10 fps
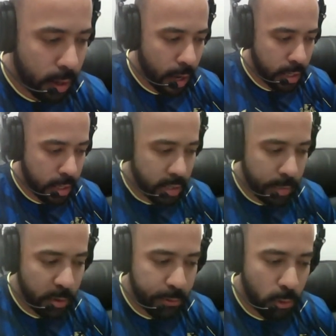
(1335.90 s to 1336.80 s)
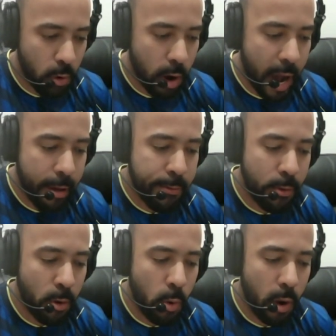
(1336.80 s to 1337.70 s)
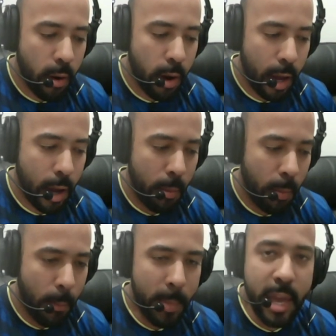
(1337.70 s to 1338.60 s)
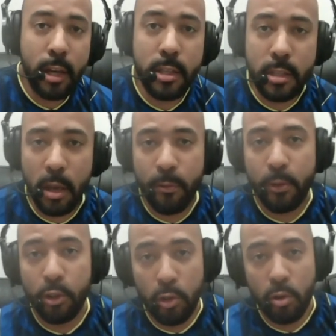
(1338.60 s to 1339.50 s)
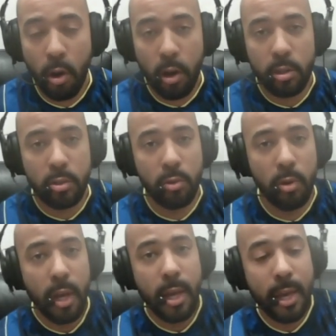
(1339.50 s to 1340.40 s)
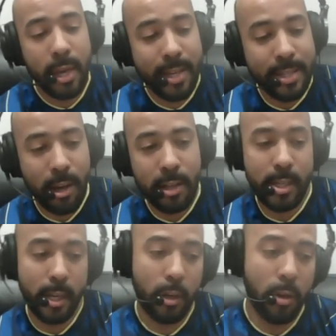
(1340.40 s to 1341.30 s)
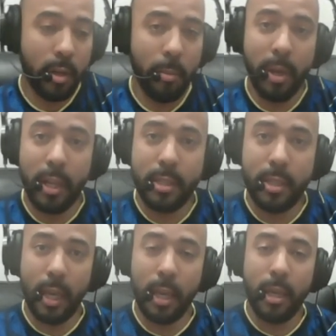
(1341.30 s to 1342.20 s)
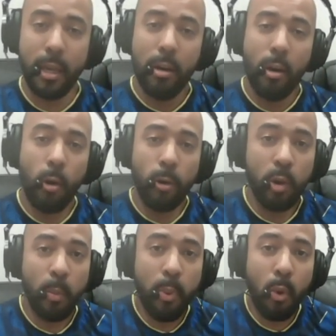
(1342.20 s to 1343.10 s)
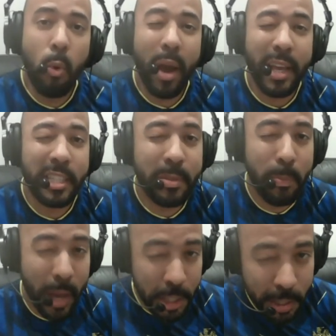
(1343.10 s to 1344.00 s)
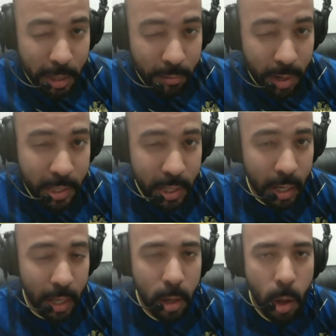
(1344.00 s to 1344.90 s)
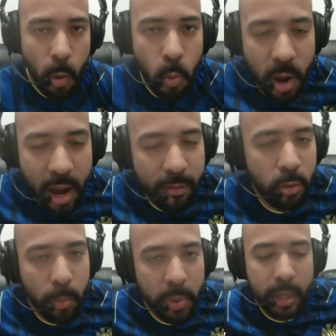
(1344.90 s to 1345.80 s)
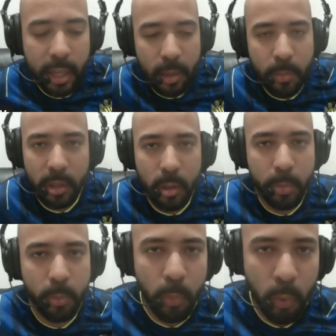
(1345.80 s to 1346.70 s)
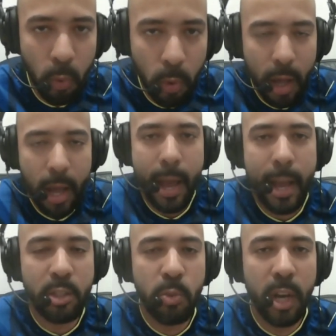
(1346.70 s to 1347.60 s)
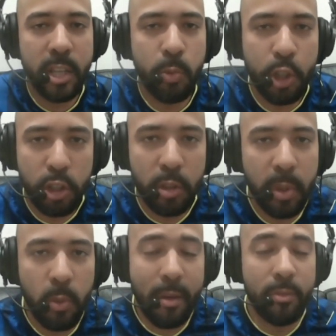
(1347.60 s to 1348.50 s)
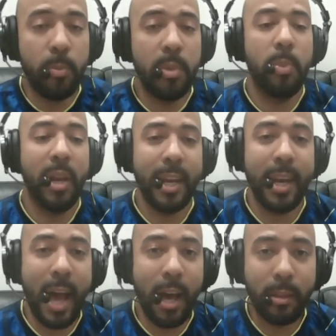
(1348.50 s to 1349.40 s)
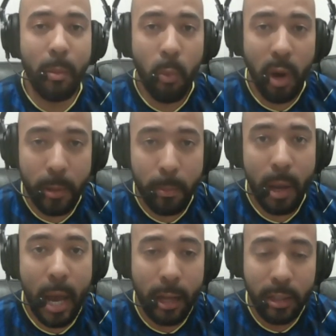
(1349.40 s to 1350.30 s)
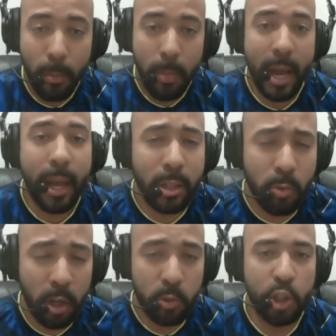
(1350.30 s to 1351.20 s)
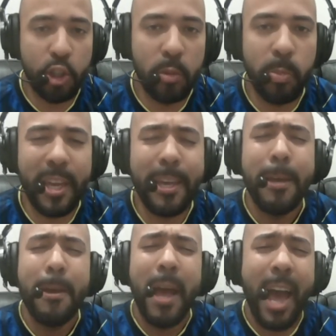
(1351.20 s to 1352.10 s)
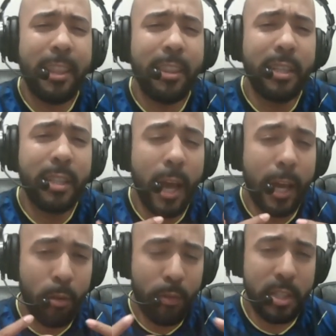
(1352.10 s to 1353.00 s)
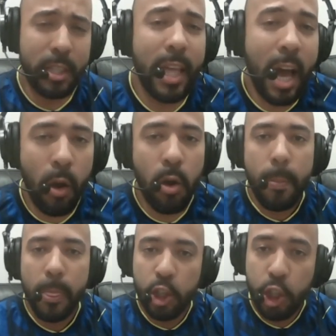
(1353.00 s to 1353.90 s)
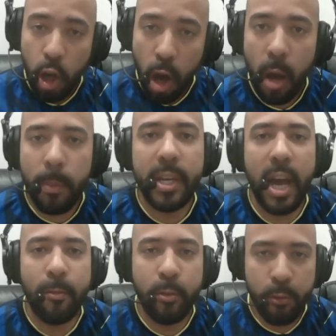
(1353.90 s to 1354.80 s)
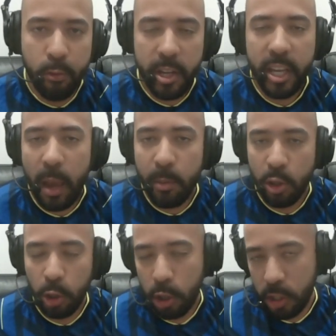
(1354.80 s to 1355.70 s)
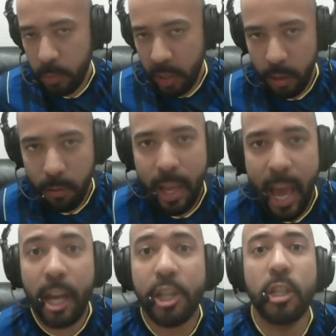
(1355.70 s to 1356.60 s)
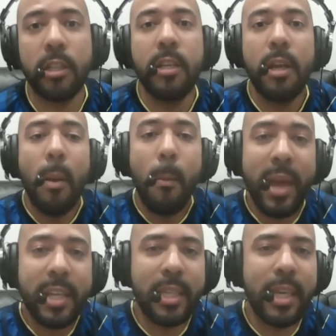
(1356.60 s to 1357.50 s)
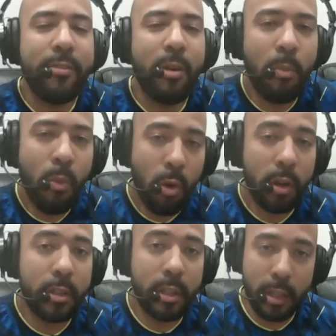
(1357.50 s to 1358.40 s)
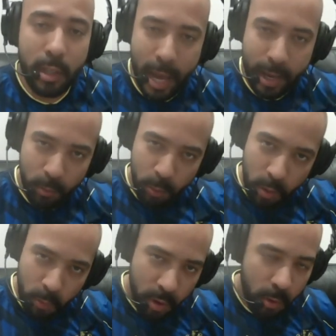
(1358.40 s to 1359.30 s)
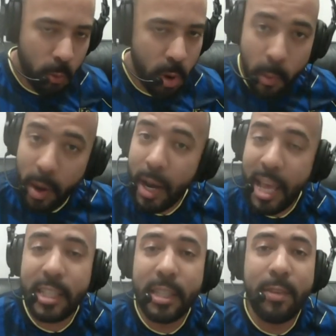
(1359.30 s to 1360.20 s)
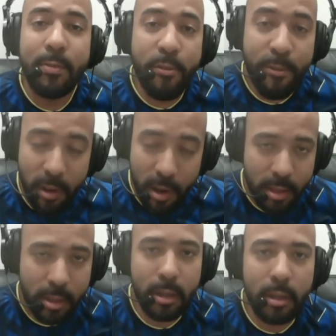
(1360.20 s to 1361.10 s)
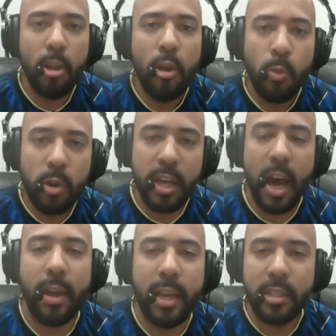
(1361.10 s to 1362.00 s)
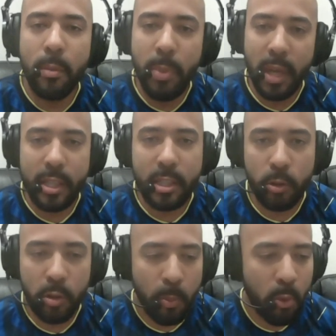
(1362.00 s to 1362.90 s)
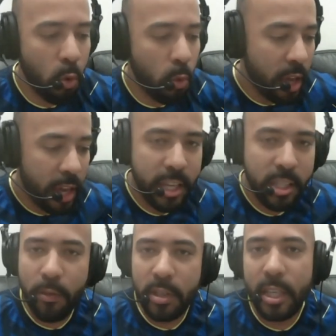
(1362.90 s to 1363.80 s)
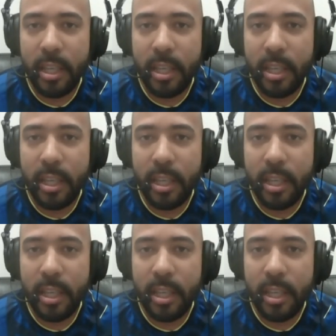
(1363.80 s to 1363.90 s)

as I've said before, I feel my main concern for Newcastle is our technical ability on the ball, especially recently. We have not been keeping the ball as well as we should be. We have not been playing out the back as well as we should be. And obviously now Shaw being out for 3 games to disciplinary action makes it even more like we're lessened even further without his ability on the ball. He's almost